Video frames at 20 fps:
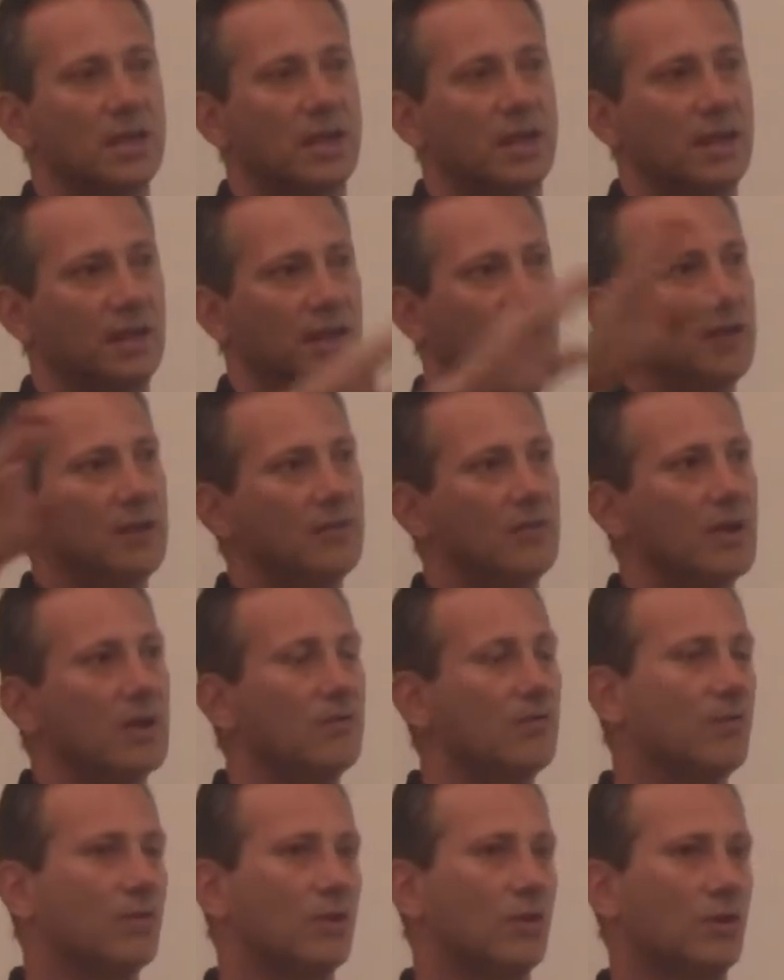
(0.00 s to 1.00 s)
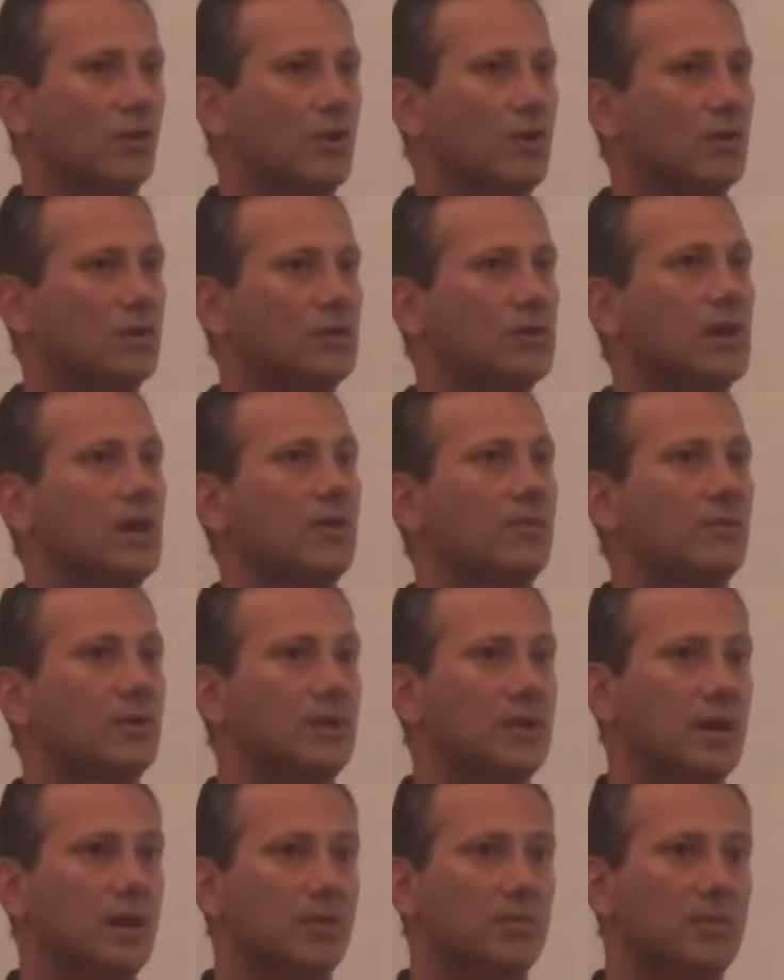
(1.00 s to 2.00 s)
and let it run for a long time
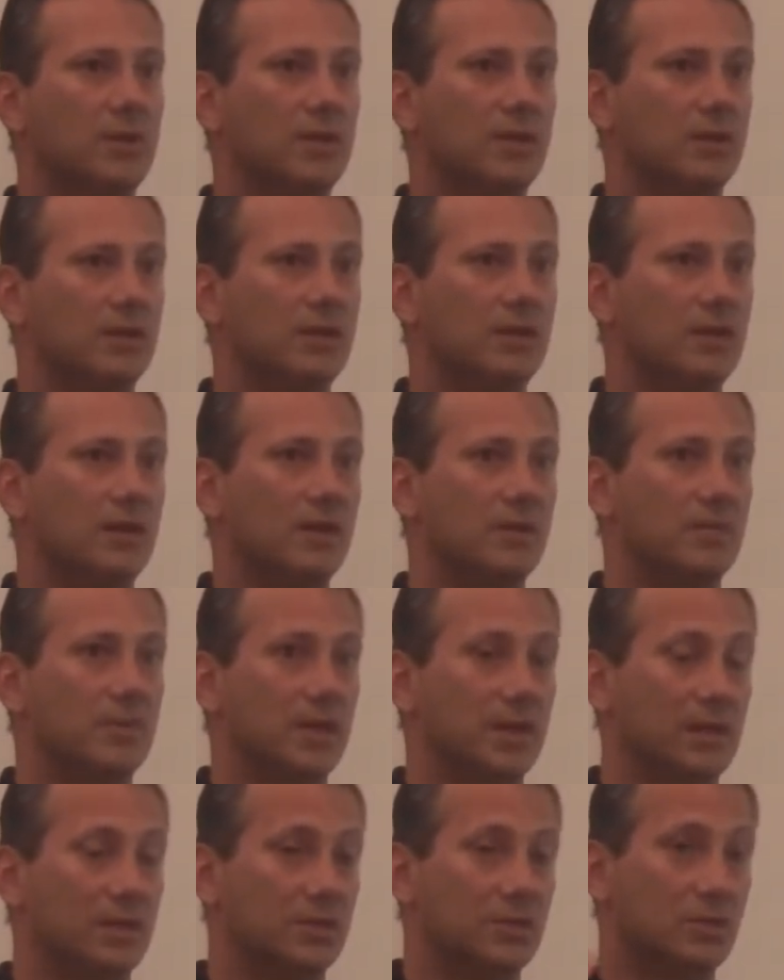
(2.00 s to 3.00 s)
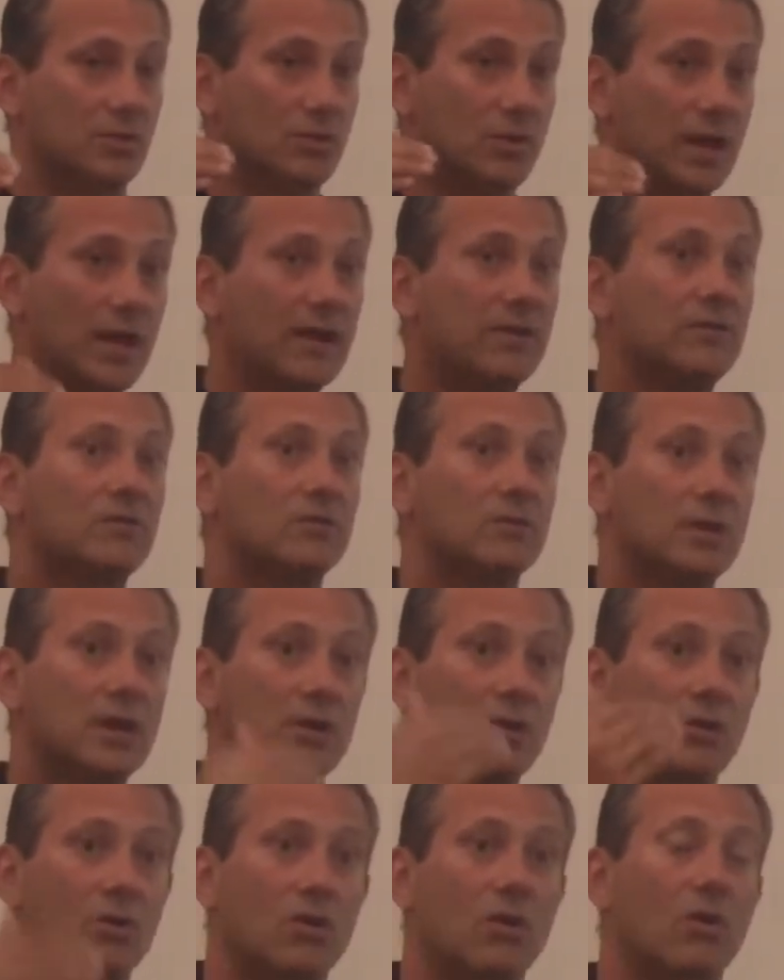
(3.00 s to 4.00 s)
without being recalibrated. So you have to
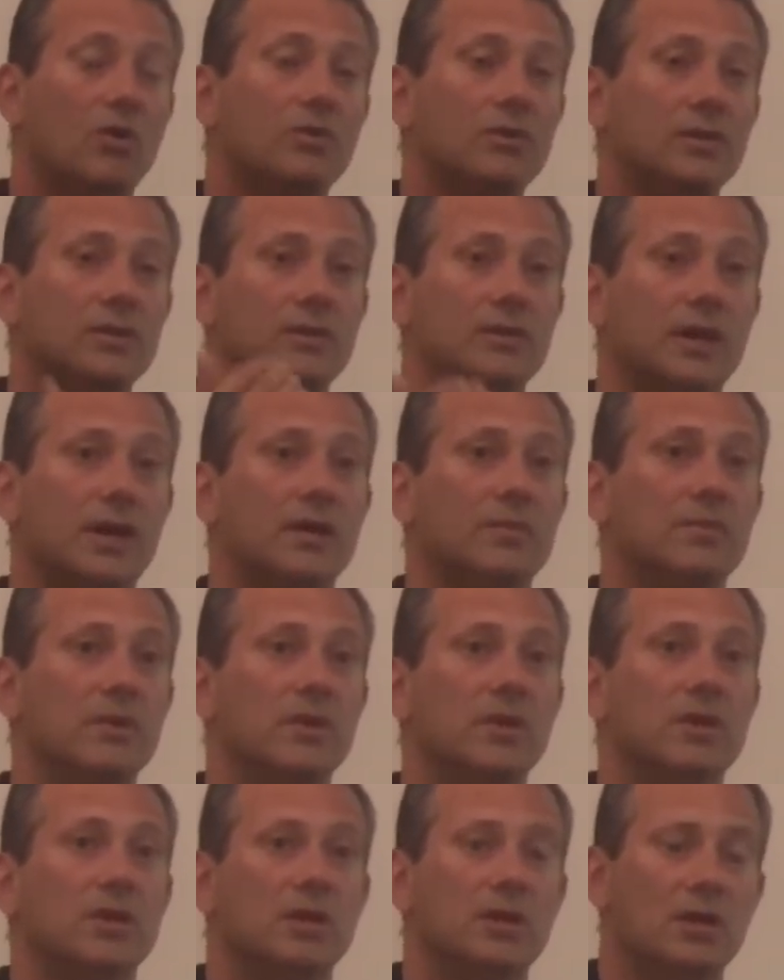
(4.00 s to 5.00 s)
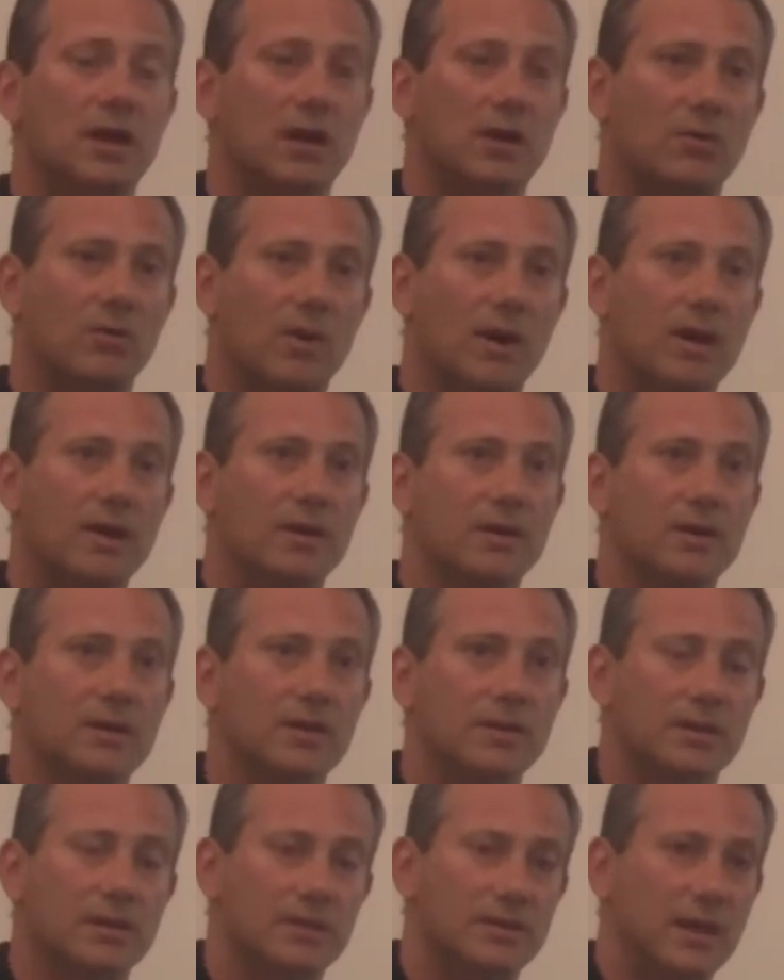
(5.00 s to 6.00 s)
kind of all the time
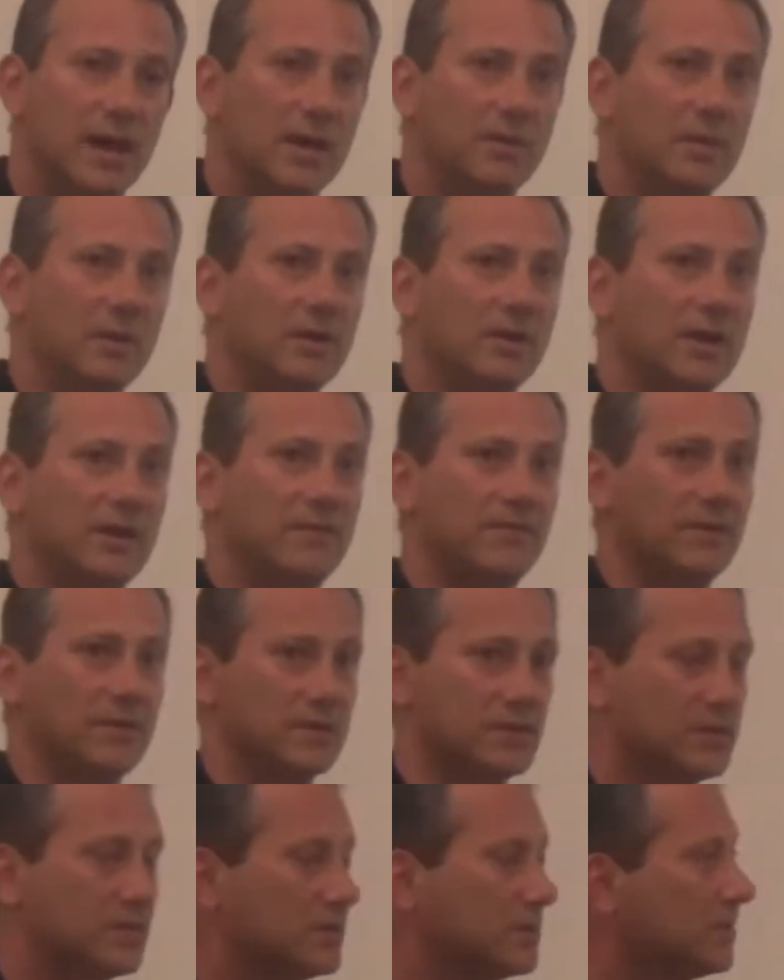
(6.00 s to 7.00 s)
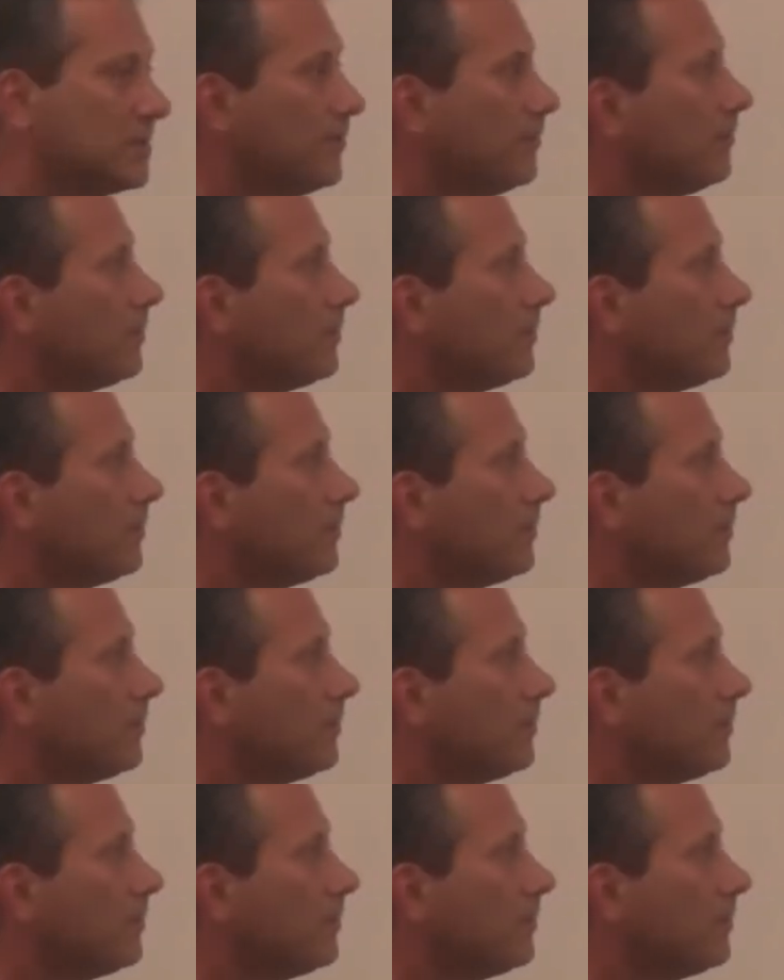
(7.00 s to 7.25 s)
acquire timing references.